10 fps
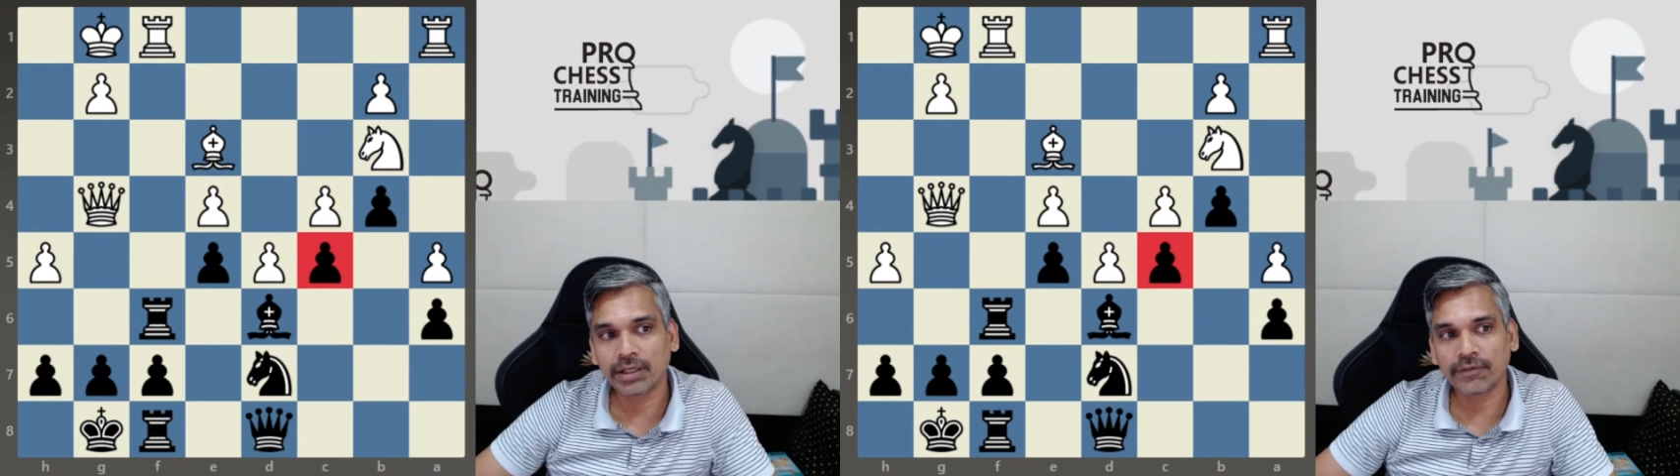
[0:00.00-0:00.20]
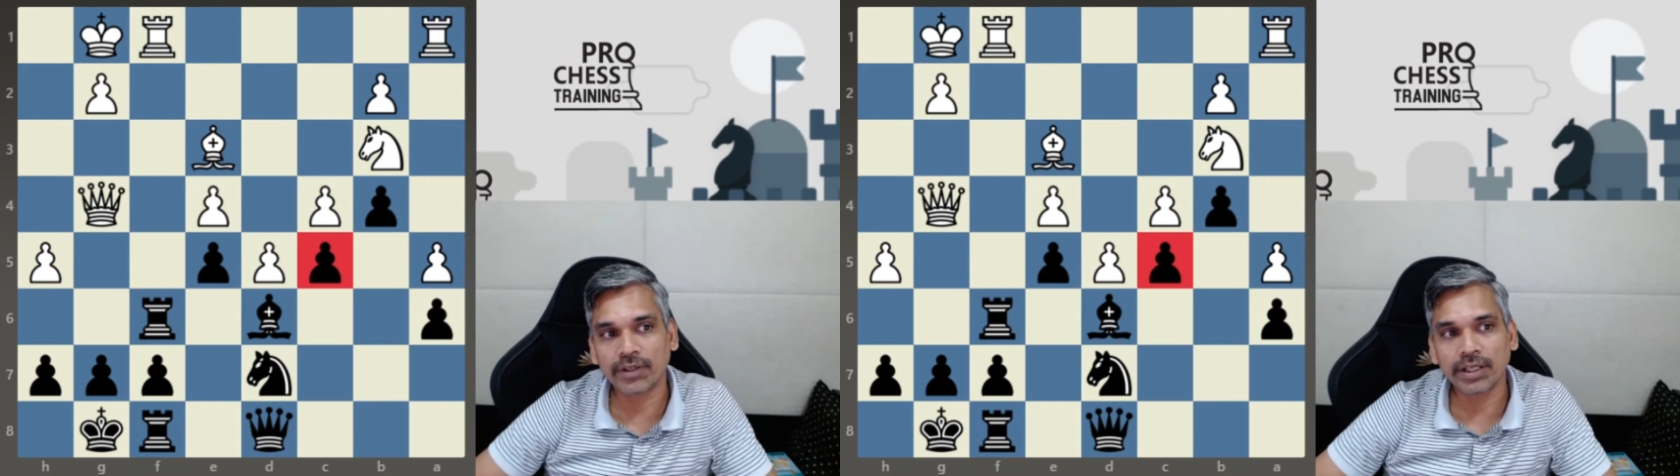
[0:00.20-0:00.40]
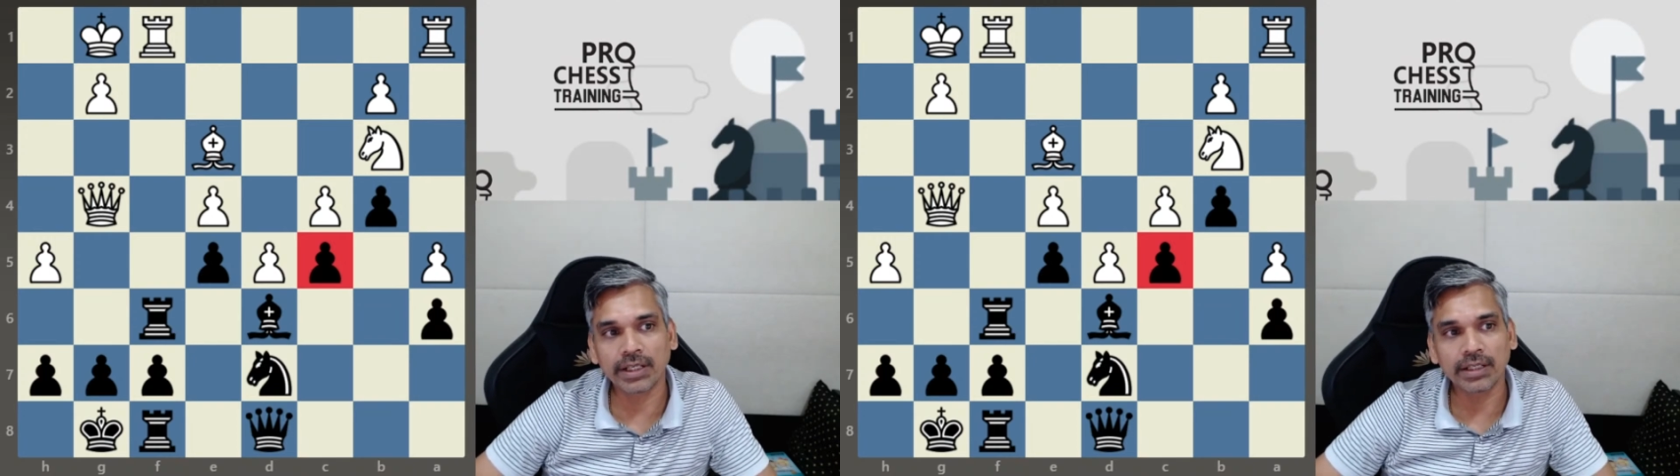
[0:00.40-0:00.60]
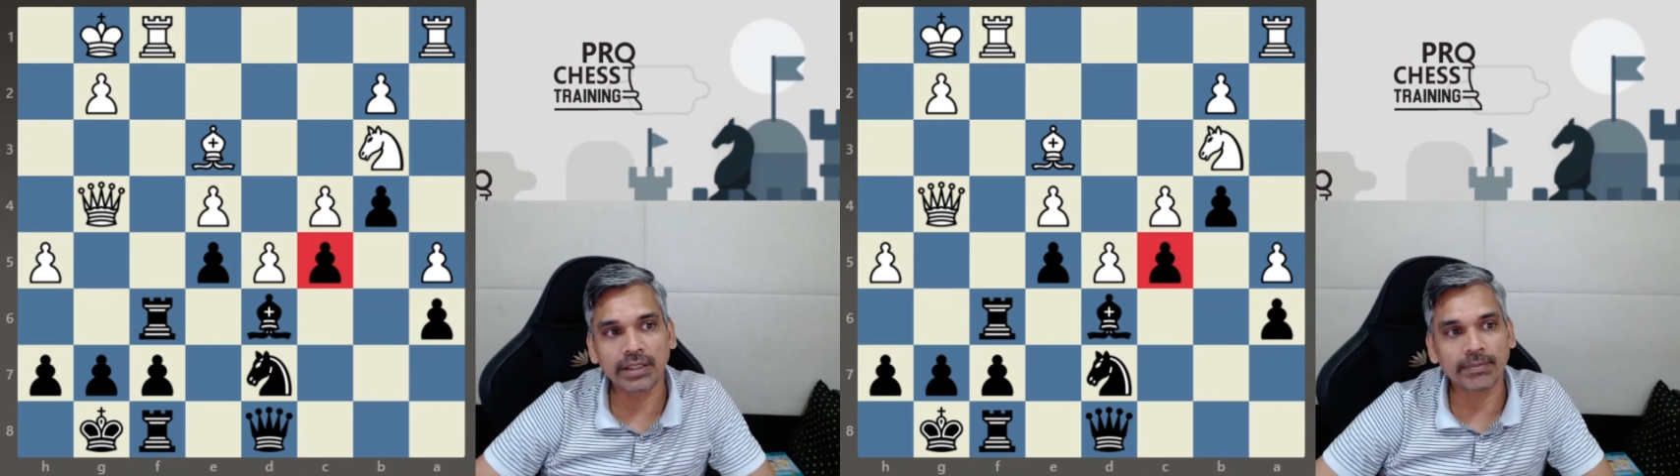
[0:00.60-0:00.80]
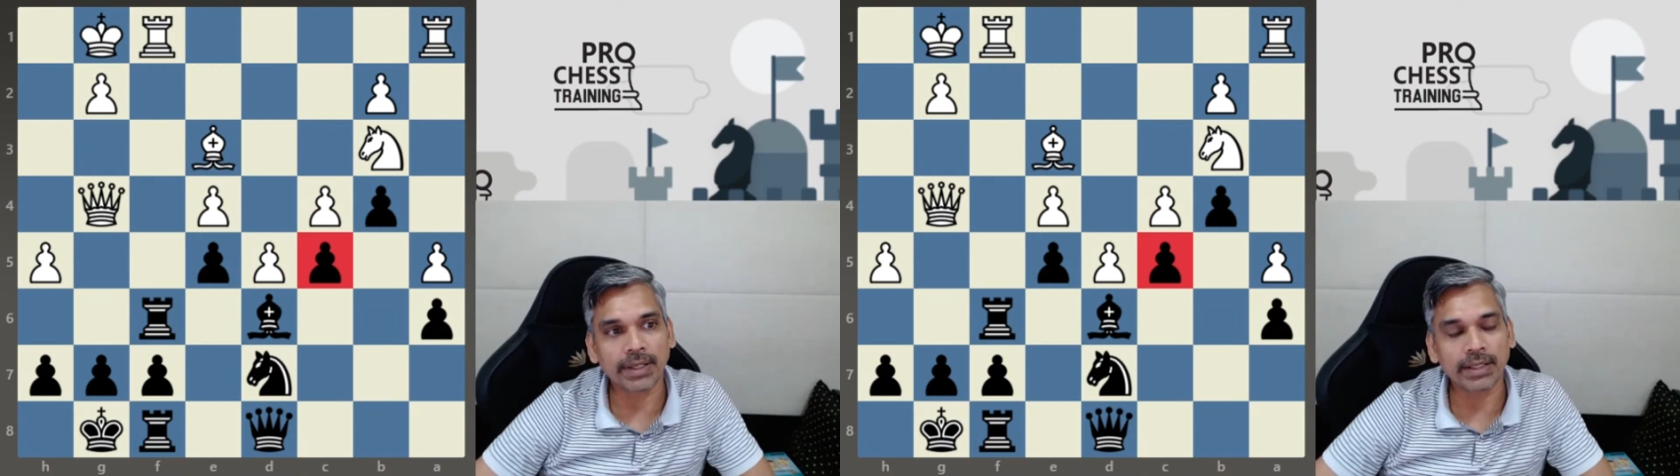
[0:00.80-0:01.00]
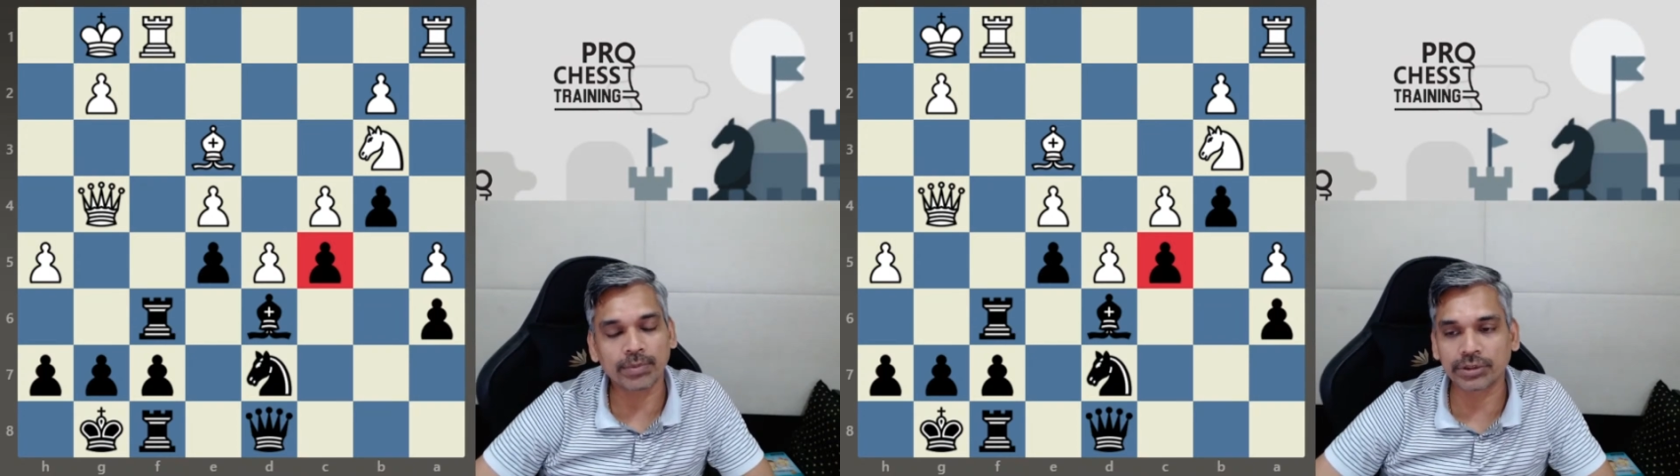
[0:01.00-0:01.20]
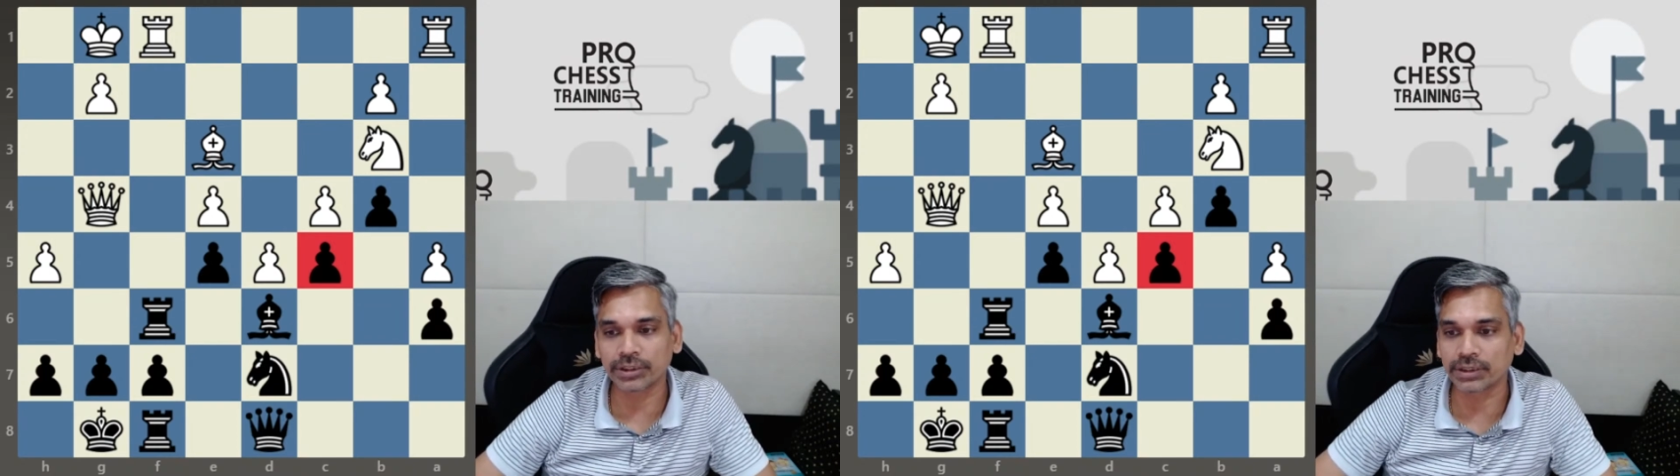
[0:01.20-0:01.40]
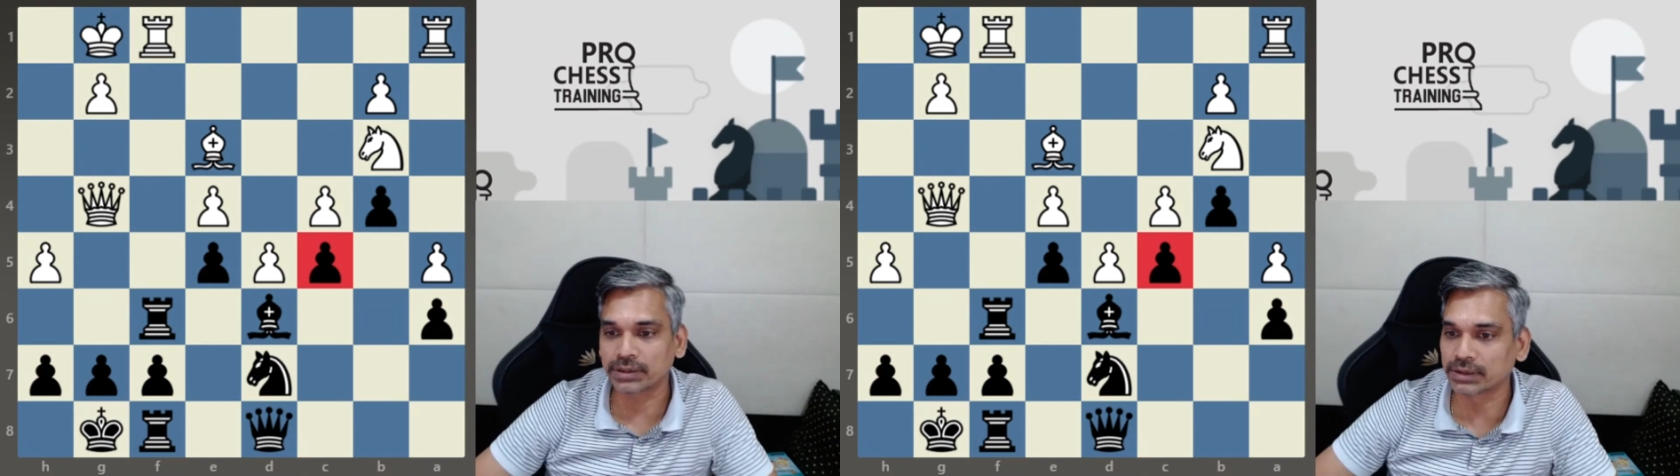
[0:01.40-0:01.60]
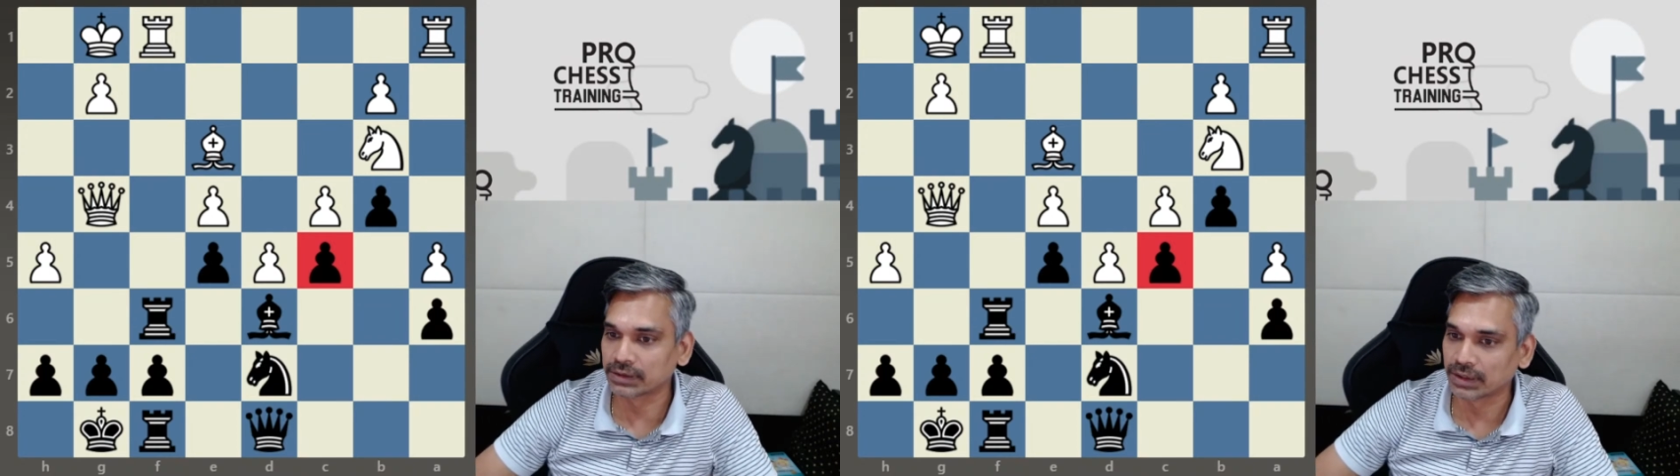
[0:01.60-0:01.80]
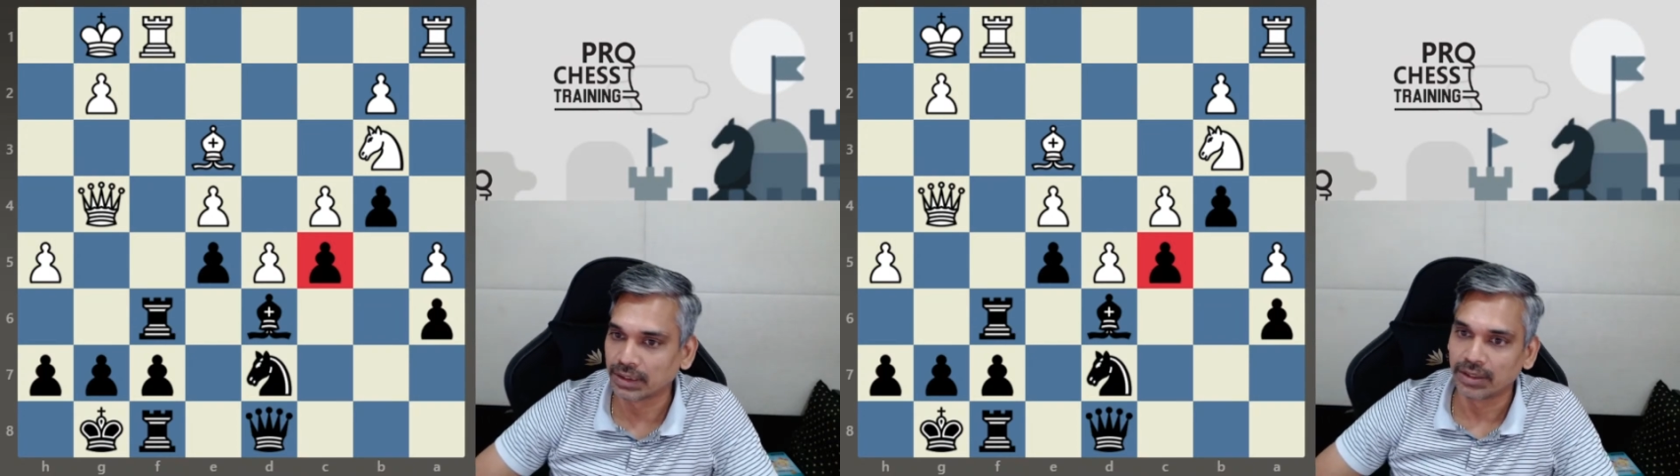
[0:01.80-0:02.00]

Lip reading: defending in bad positions.